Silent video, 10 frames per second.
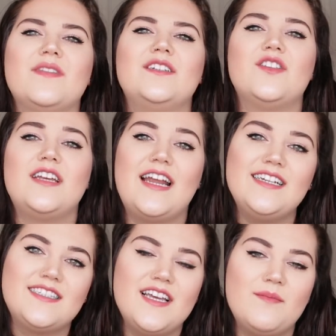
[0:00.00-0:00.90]
So the
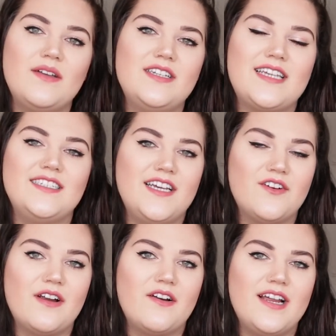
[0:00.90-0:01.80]
nice thing about this
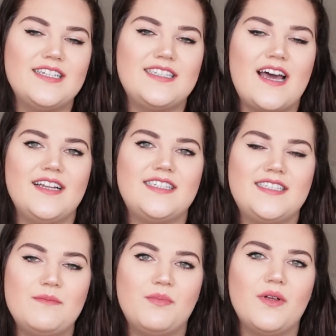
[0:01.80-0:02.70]
itinerary is that it's
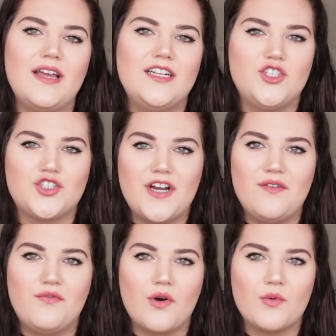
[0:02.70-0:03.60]
simple and
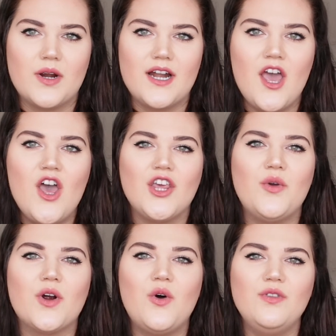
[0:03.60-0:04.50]
straightforward.
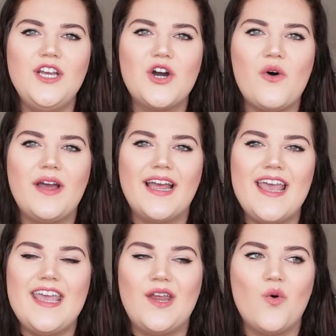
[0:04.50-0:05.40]
You are only going
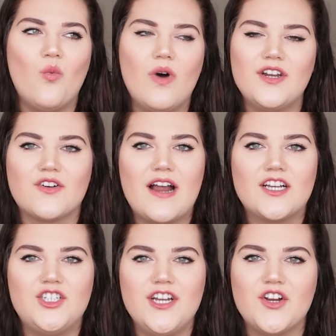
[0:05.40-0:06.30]
in one
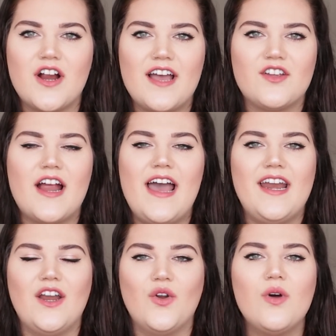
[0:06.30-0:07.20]
direction. You're either
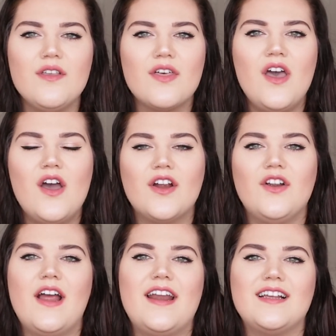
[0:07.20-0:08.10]
heading north or
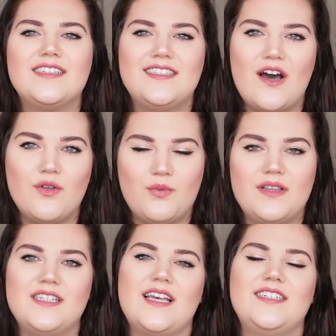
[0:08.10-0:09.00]
you're heading south
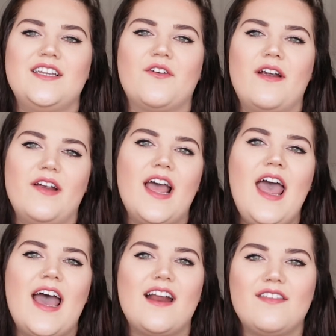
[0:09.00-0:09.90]
with this itinerary.
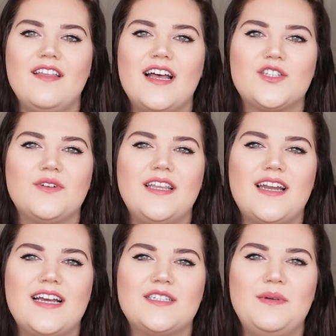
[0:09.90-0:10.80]
And I think that's really
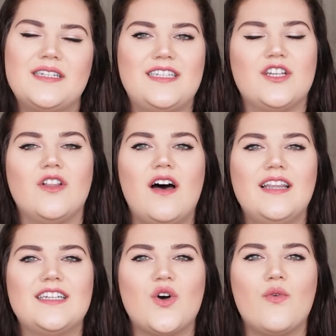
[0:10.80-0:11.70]
nice because it's a lot
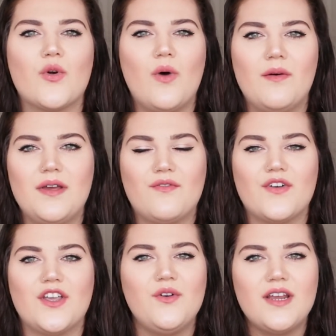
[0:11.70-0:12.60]
less overwhelming
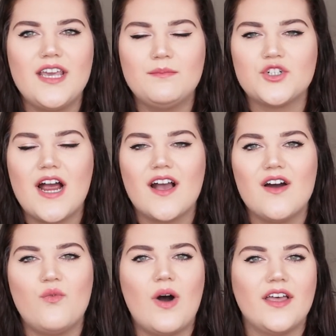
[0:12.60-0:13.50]
for you to keep track
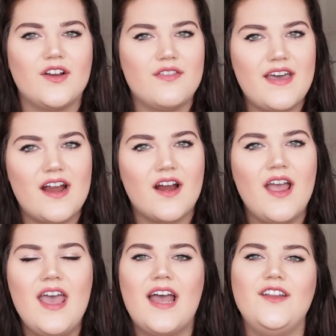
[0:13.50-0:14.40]
of while you're there,
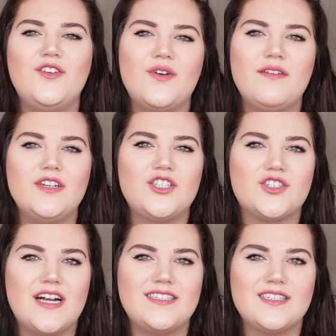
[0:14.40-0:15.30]
and you don't have to
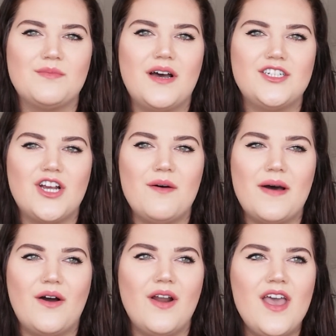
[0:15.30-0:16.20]
stress as much
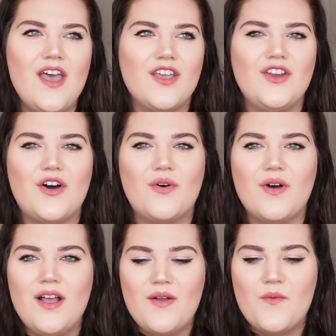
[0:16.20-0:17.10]
about,
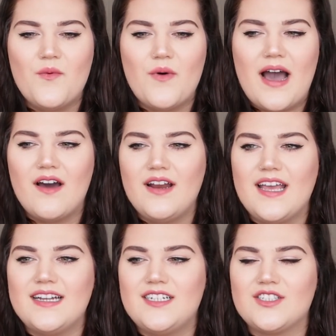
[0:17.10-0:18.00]
how to
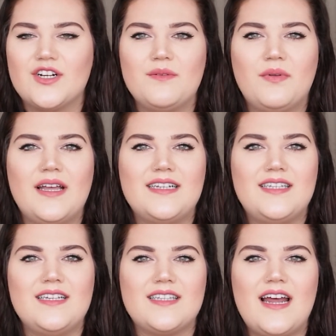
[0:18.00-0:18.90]
get to certain
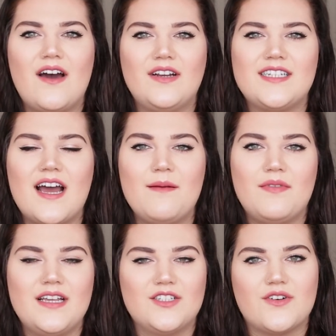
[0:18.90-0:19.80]
places and how to time
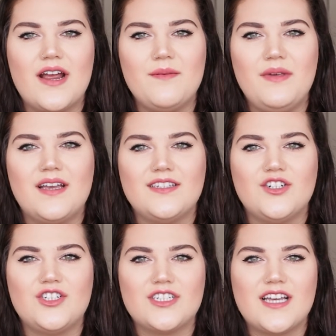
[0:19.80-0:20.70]
things right, because
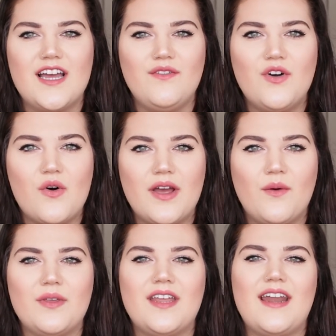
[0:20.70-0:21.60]
you're just kind of going
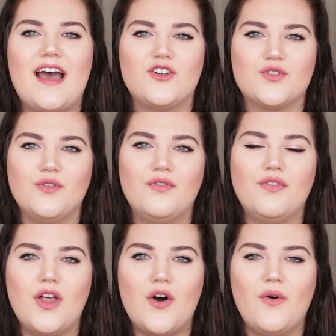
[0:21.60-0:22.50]
with a natural
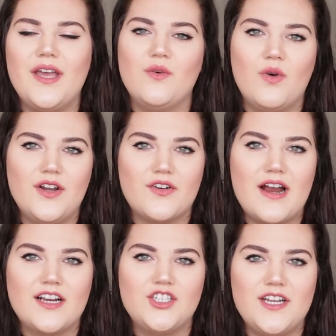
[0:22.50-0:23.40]
flow in one
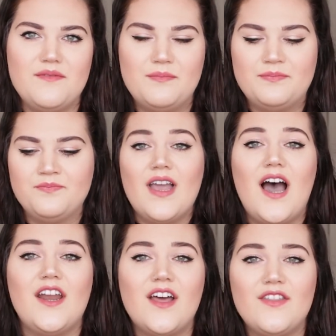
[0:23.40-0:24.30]
direction.
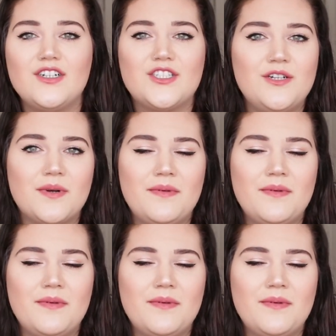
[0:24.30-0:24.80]
Another super